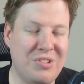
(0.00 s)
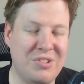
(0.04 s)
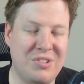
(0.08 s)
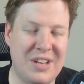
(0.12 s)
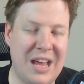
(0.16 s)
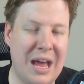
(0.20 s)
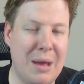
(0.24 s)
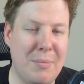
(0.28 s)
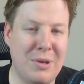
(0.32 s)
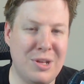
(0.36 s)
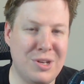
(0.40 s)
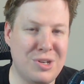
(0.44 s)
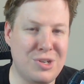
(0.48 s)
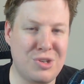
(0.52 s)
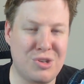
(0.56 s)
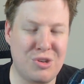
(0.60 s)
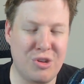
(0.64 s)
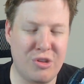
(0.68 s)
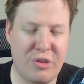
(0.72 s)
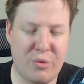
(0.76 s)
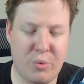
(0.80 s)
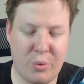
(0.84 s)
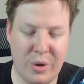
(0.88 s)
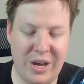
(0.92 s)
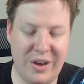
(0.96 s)
damage to
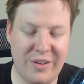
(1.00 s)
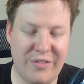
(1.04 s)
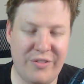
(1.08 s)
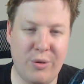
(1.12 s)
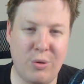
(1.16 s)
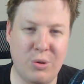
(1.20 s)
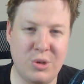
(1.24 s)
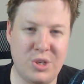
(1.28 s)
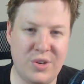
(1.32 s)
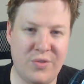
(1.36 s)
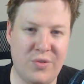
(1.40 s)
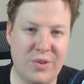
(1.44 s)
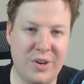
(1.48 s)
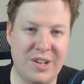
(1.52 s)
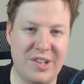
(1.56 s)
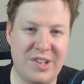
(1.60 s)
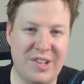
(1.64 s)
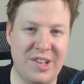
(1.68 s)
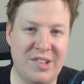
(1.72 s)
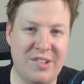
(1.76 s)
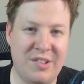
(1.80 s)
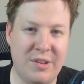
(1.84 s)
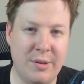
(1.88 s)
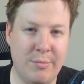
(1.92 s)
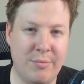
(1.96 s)
3 to 4 different
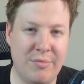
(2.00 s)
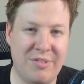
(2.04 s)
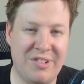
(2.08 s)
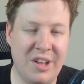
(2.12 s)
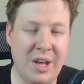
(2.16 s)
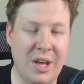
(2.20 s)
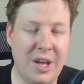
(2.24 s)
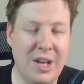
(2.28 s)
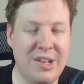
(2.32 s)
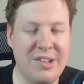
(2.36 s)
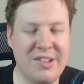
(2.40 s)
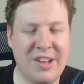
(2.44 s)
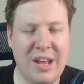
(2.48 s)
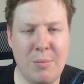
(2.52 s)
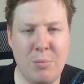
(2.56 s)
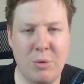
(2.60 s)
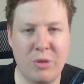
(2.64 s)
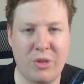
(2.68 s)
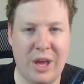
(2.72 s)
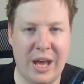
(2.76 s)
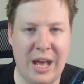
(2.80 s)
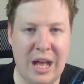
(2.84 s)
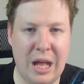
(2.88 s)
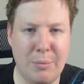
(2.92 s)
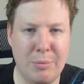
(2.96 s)
systems, same with
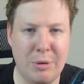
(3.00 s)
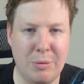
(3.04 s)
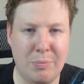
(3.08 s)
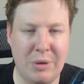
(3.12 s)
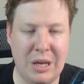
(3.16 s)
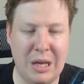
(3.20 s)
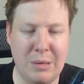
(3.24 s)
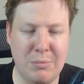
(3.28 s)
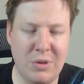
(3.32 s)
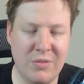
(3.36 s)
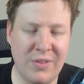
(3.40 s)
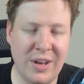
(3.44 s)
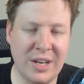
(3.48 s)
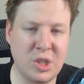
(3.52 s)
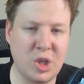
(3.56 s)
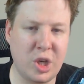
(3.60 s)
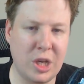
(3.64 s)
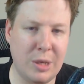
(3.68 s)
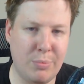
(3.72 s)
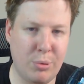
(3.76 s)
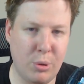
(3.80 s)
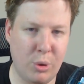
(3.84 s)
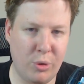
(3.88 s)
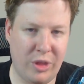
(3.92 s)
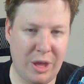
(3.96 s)
the halberd beam, you've actually
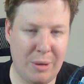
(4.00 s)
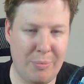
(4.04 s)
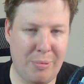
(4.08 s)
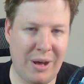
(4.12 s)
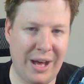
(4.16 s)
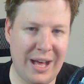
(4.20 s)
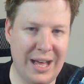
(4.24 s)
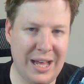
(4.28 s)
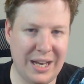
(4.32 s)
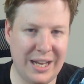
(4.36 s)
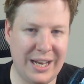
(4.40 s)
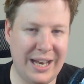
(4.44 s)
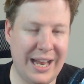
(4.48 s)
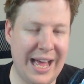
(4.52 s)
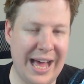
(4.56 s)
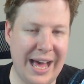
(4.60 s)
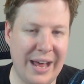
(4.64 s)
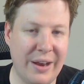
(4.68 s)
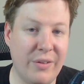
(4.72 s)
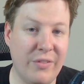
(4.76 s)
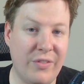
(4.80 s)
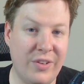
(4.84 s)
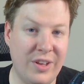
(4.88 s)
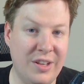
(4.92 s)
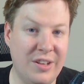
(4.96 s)
pulled their pilot out
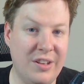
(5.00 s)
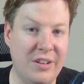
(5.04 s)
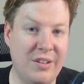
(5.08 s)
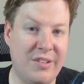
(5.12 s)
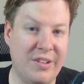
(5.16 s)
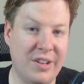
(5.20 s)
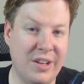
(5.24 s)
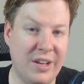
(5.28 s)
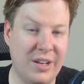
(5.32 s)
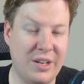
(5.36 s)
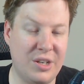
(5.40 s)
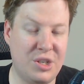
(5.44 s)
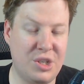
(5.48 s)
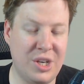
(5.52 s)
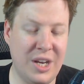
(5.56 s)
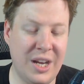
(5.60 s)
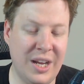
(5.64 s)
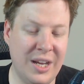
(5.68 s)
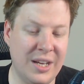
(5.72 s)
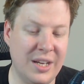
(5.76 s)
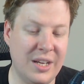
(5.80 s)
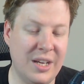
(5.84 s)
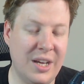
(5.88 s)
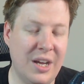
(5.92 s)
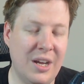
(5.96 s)
of his
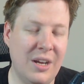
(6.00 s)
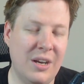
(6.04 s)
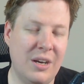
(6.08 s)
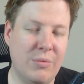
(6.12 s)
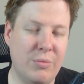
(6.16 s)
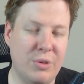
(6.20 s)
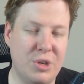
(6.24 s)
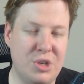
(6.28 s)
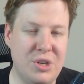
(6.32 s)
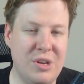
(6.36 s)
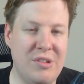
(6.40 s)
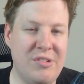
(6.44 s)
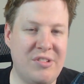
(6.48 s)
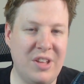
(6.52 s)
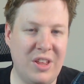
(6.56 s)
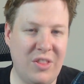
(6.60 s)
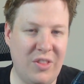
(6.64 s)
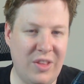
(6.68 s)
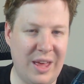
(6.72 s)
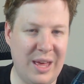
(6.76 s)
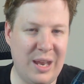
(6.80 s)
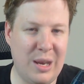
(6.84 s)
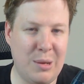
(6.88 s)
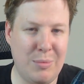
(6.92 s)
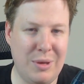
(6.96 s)
chair, reducing
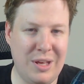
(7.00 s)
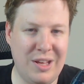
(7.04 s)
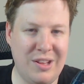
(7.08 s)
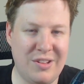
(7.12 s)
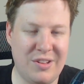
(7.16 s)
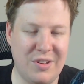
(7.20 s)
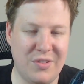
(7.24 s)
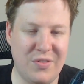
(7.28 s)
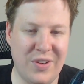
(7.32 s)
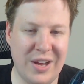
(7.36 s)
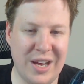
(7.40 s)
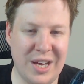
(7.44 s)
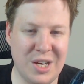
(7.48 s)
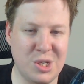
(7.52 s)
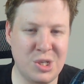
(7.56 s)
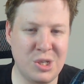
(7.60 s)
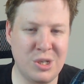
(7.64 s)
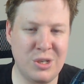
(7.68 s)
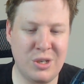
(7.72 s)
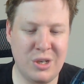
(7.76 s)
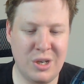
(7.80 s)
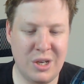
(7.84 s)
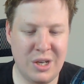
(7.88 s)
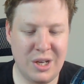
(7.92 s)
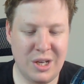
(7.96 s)
the enemy's
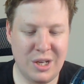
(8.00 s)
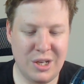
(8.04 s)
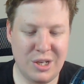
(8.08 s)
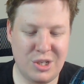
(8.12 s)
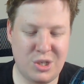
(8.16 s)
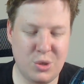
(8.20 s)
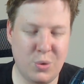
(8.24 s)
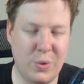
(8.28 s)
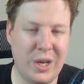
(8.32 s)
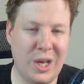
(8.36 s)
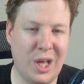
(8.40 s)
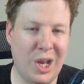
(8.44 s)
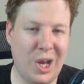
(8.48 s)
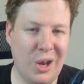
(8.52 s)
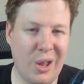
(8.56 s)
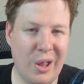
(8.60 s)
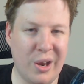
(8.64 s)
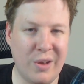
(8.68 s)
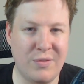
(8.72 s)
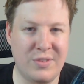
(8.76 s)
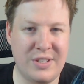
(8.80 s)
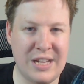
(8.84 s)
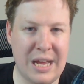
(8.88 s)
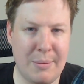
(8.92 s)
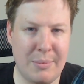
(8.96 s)
evasion, doing a lot
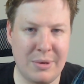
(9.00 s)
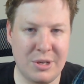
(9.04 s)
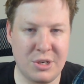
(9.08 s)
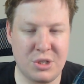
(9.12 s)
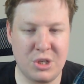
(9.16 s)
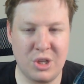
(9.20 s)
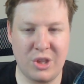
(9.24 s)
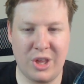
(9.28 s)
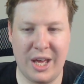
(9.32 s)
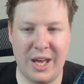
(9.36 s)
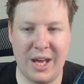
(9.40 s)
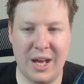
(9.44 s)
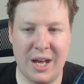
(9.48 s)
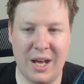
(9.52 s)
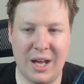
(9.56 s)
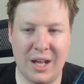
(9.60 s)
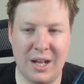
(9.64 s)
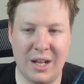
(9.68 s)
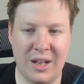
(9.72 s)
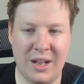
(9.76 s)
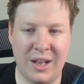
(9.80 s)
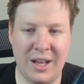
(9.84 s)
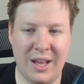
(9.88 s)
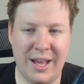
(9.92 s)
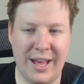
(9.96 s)
of damage to their
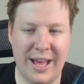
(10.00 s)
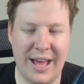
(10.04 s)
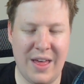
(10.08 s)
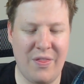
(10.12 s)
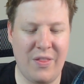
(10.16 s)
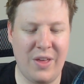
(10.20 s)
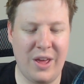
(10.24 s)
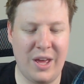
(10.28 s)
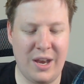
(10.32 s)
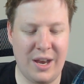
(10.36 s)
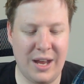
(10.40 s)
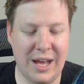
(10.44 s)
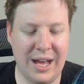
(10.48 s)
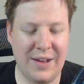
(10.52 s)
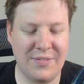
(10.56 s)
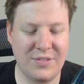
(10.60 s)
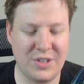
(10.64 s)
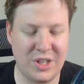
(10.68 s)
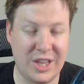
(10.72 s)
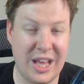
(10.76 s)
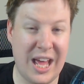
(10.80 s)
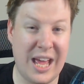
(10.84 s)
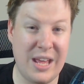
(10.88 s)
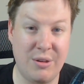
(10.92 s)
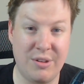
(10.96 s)
hull, and then after
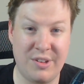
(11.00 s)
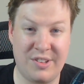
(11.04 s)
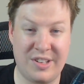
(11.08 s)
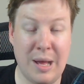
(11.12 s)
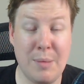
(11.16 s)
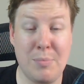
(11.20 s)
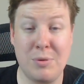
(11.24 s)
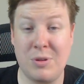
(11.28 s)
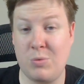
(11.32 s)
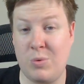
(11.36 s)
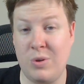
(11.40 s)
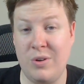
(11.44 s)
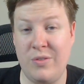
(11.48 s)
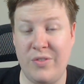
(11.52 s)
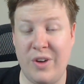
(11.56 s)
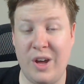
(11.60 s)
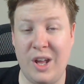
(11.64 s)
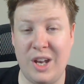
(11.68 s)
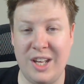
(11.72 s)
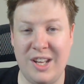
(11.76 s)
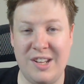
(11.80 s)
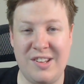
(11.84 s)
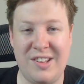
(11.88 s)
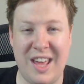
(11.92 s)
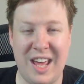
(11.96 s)
that your subsequent
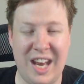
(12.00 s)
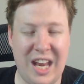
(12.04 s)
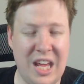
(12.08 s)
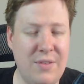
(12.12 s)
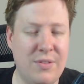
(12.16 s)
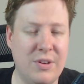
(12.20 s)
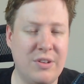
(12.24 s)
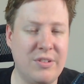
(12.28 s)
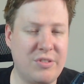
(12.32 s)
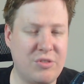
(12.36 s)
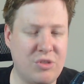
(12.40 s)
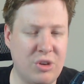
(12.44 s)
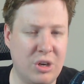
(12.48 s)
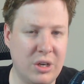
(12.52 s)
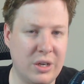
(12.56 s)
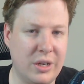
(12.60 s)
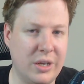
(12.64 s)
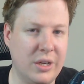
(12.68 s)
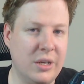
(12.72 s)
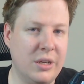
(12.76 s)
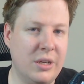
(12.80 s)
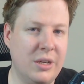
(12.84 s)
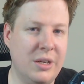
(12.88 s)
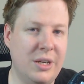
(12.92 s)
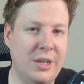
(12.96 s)
volleys get even stronger.